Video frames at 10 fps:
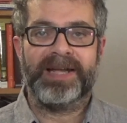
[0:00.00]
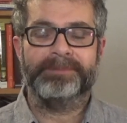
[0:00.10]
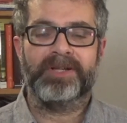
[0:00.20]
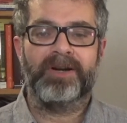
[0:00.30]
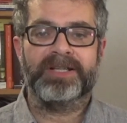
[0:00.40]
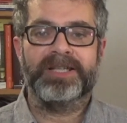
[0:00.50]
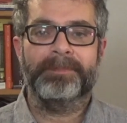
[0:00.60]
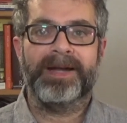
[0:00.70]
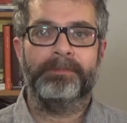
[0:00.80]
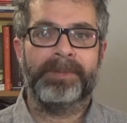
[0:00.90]
I'm talking
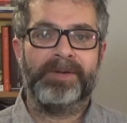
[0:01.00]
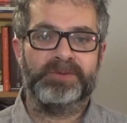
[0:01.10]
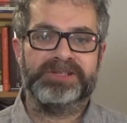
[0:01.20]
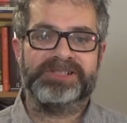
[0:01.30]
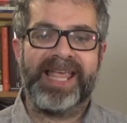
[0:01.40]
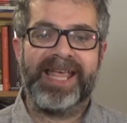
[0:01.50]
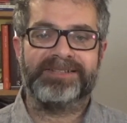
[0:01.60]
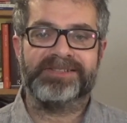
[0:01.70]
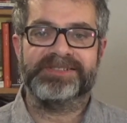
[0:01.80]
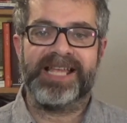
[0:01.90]
about powers
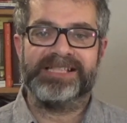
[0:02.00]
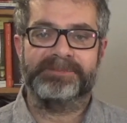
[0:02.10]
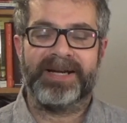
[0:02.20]
exercised